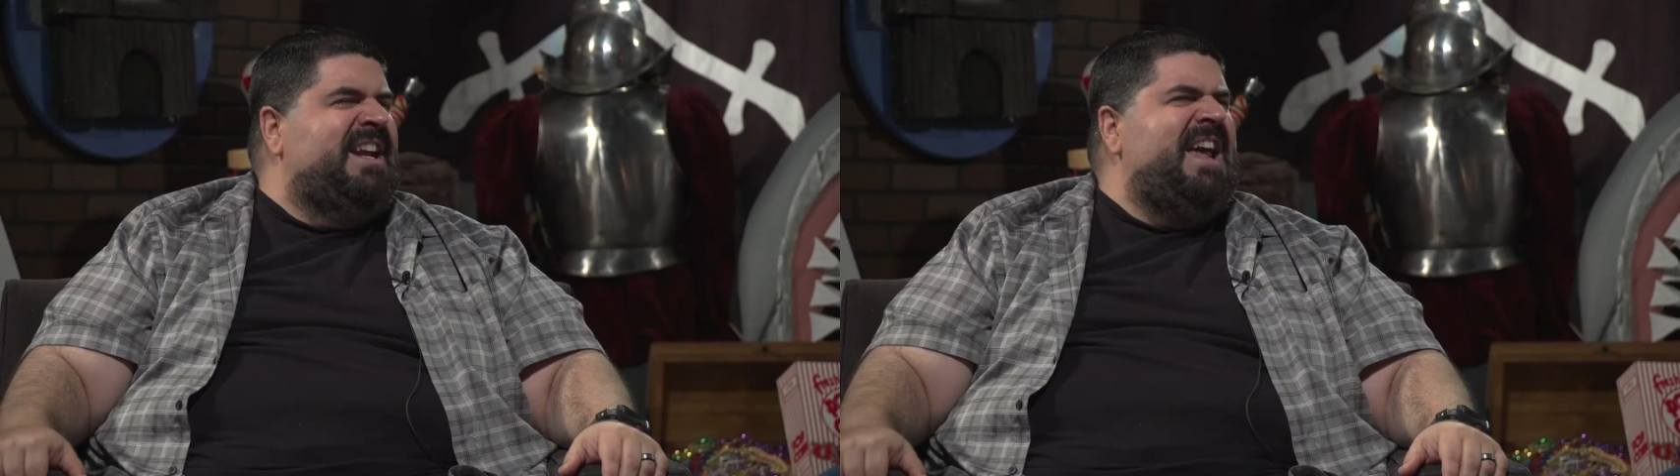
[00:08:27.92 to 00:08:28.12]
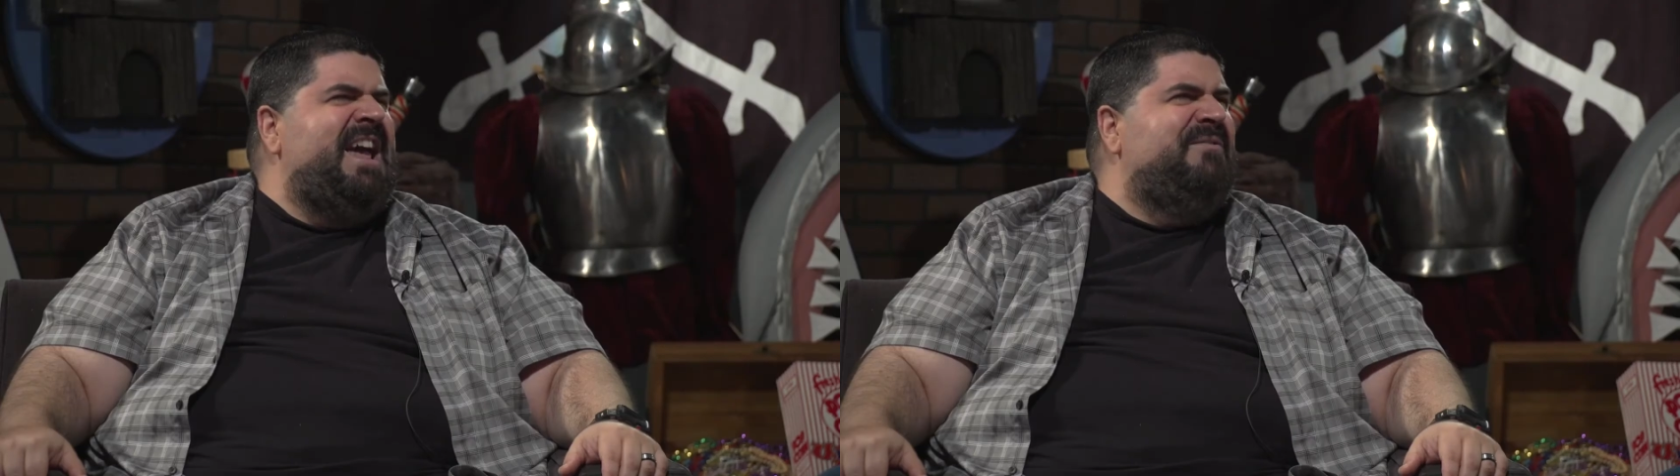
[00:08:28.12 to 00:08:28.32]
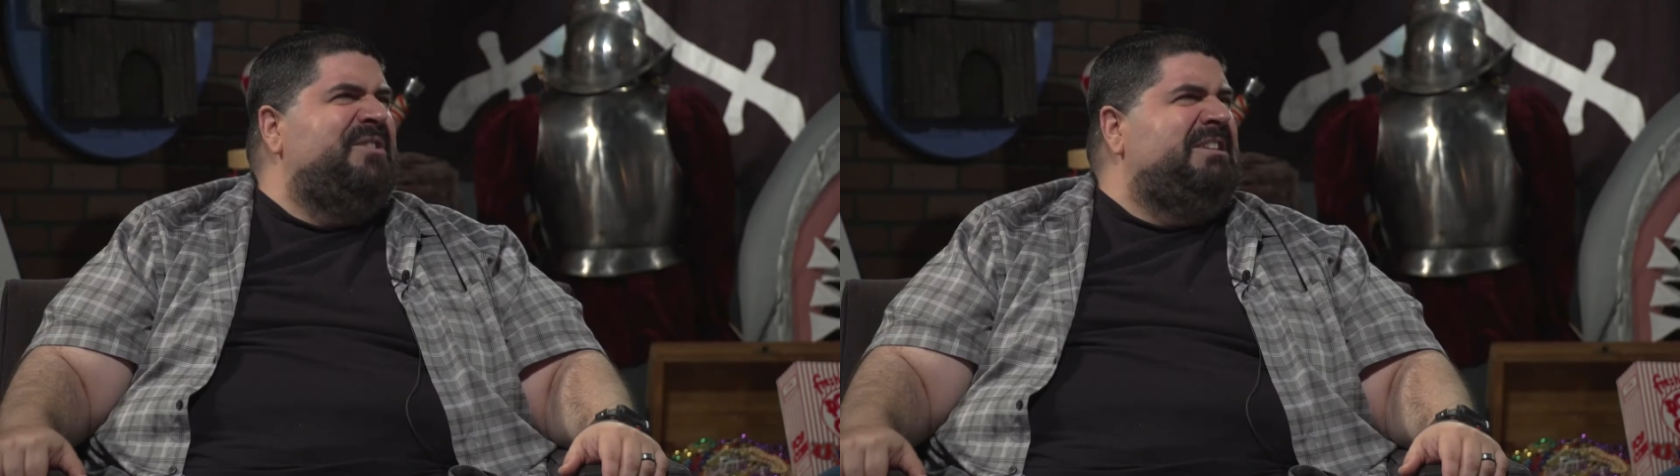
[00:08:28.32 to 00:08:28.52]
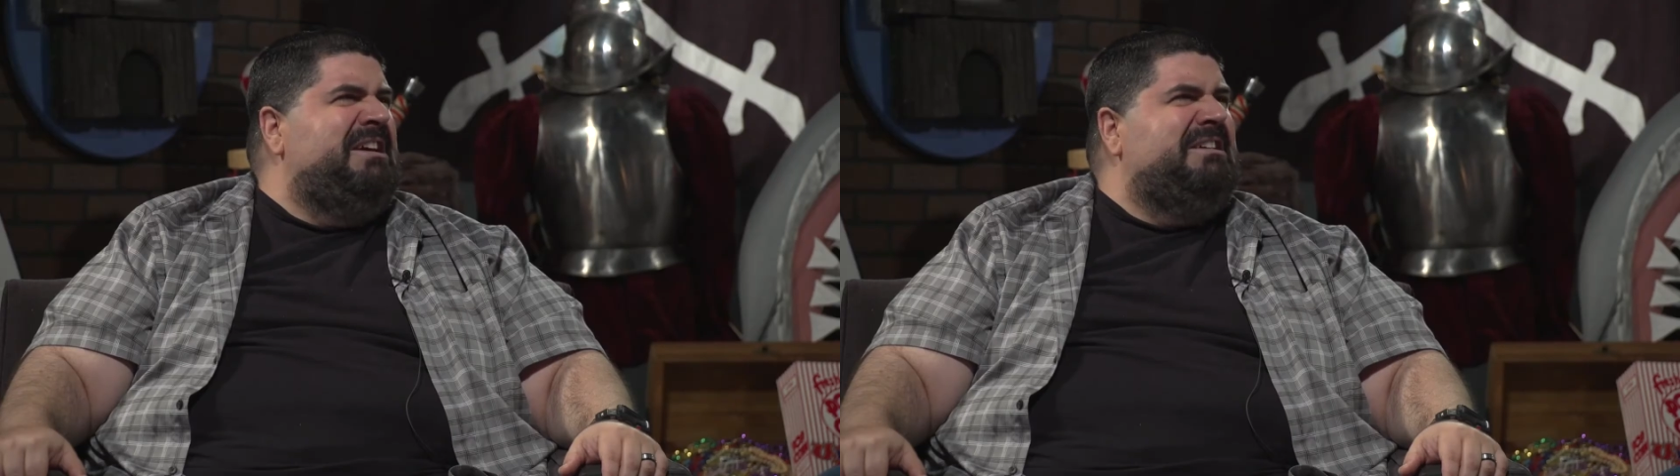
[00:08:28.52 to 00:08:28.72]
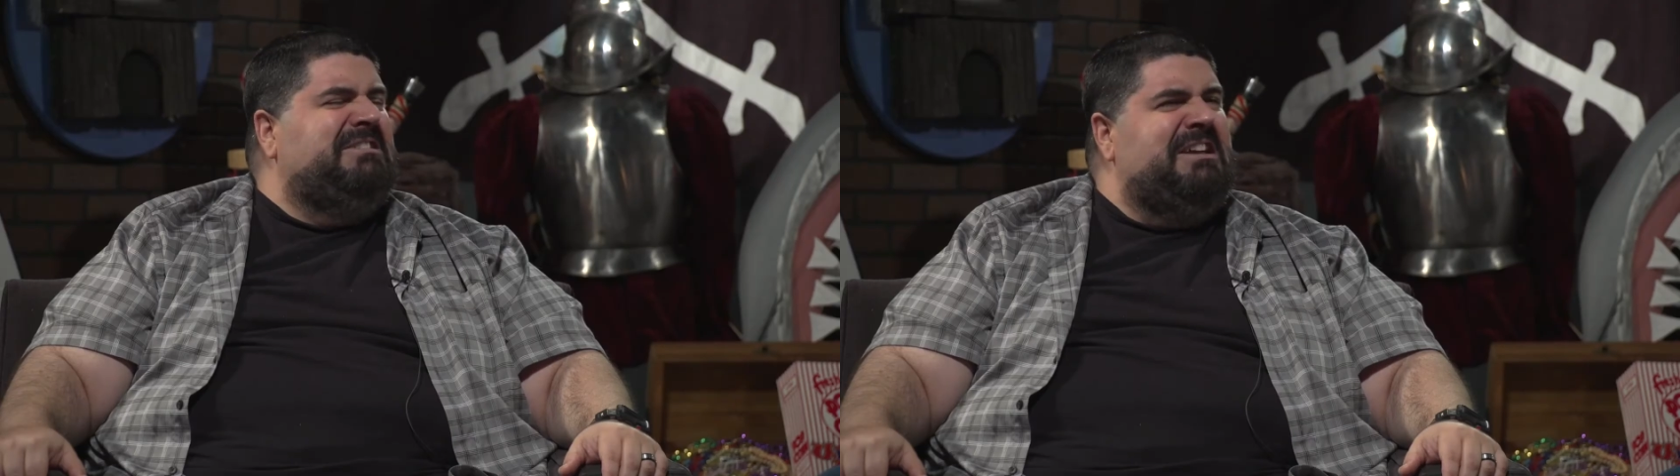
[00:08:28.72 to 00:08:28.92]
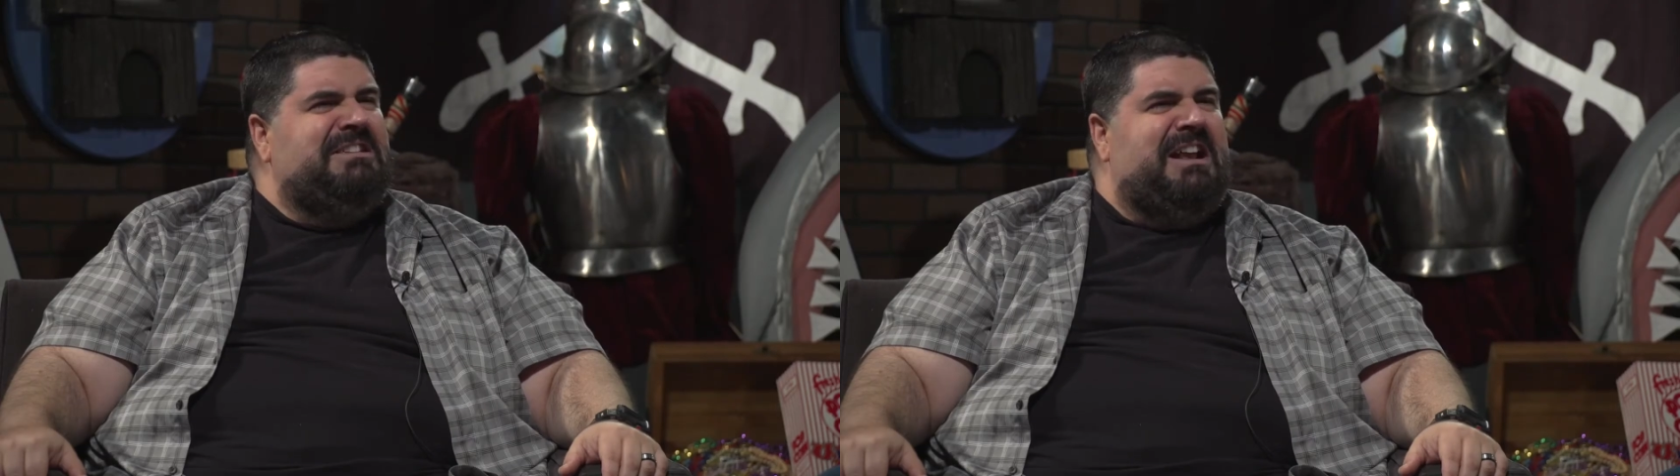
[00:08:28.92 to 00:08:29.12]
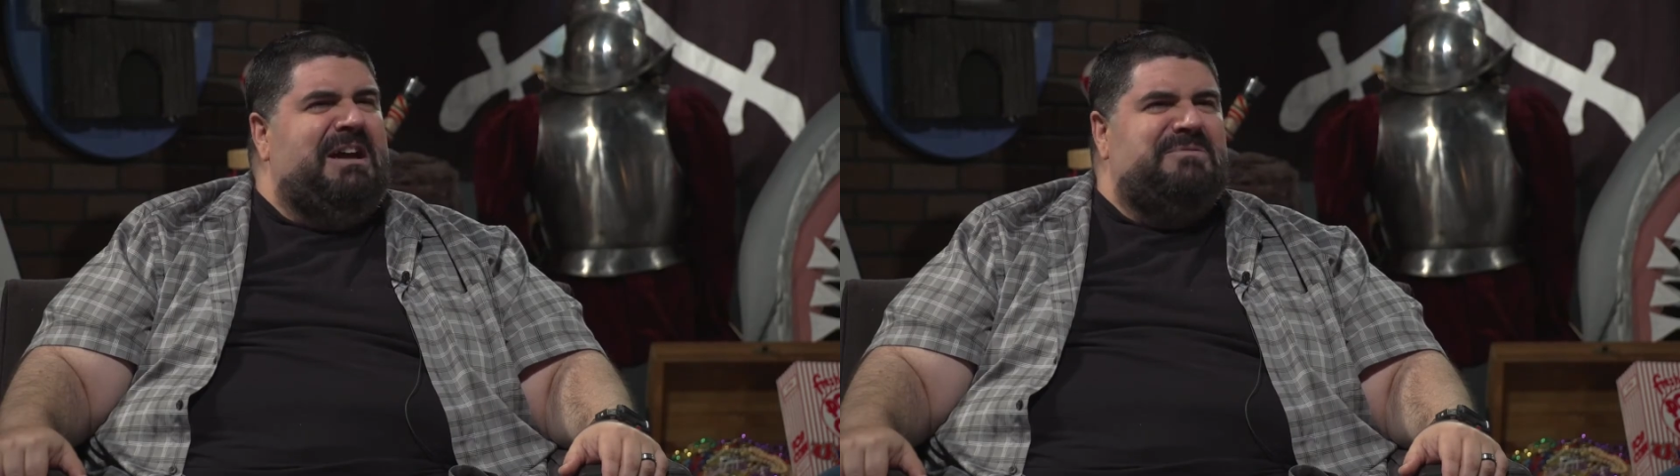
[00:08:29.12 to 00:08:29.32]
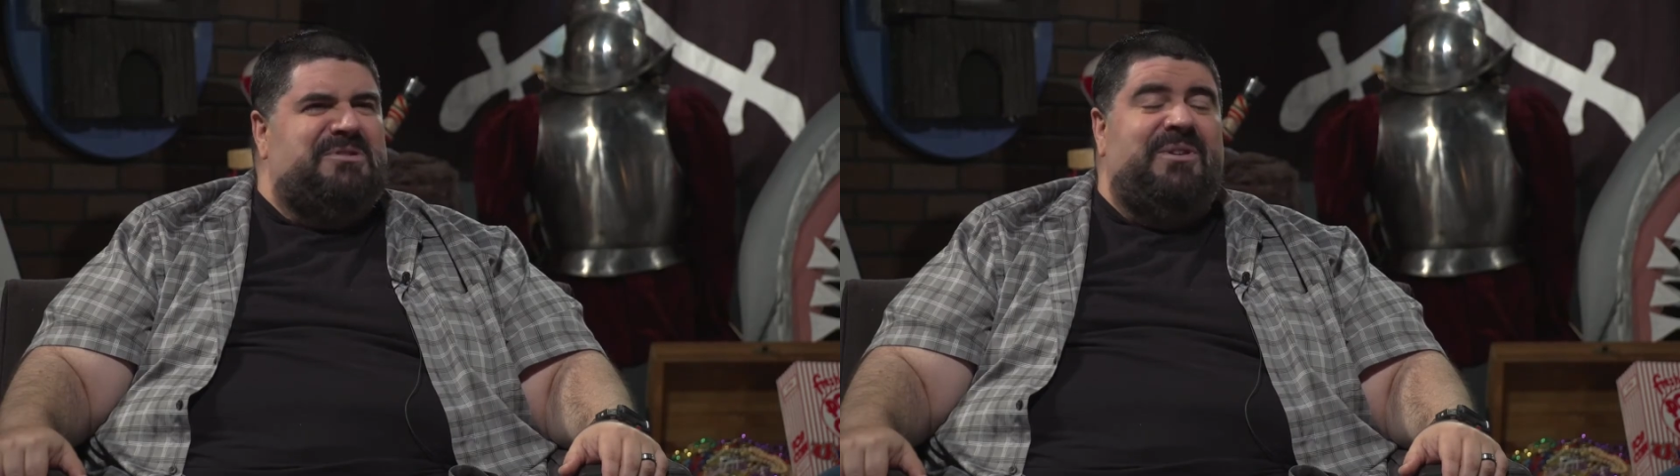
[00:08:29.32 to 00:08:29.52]
every little thing that I
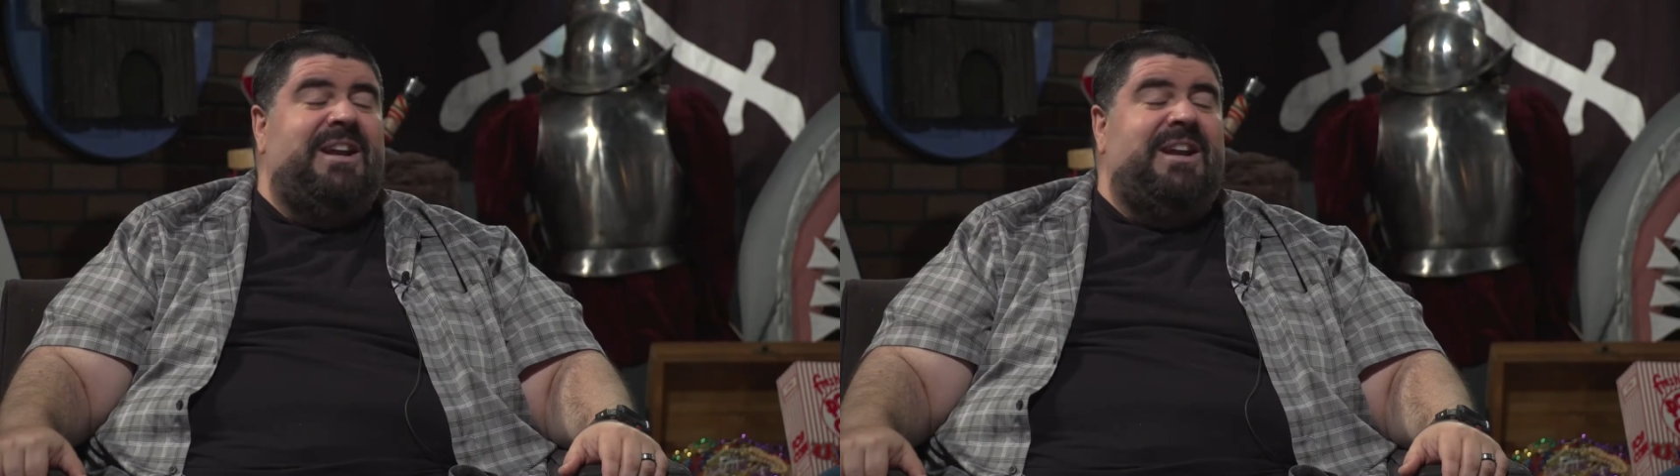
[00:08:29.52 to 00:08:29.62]
was doing,